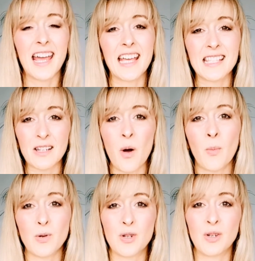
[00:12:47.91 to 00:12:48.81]
It's an
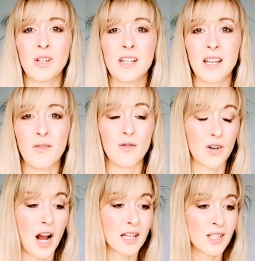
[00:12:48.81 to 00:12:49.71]
opportunity for
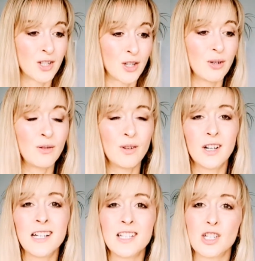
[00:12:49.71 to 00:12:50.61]
us to
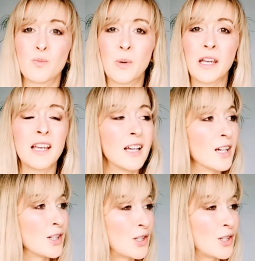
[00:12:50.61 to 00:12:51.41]
just be,